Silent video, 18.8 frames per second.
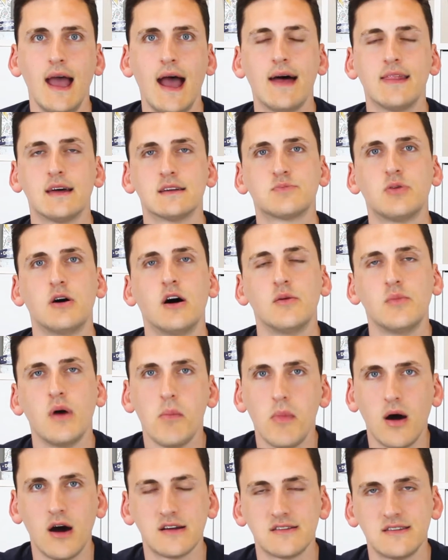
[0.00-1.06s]
And that's part of my
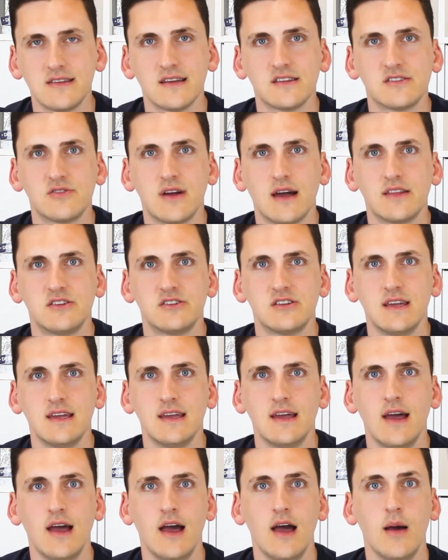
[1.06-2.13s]
marketing strategy.
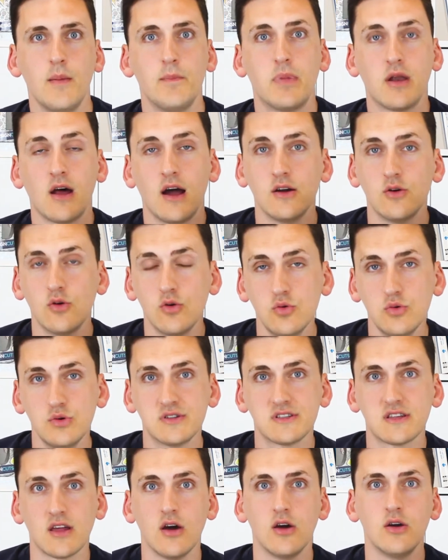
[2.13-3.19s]
But I
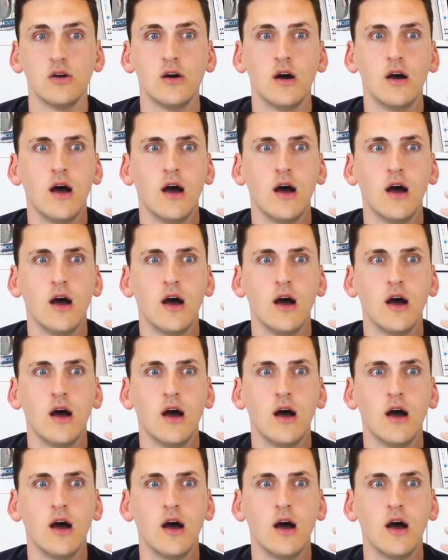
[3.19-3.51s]
also